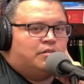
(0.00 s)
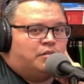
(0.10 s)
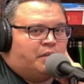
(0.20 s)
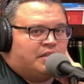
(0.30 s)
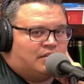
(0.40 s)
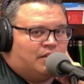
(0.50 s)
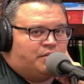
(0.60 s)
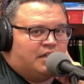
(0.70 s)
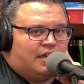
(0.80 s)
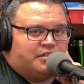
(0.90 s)
so basically
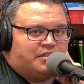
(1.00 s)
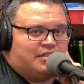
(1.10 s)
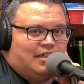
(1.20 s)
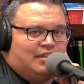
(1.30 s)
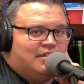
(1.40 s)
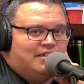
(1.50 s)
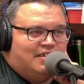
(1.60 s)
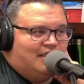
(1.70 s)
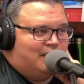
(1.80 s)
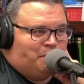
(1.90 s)
everything I just said
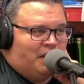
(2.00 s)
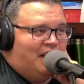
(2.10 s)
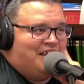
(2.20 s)
is bad.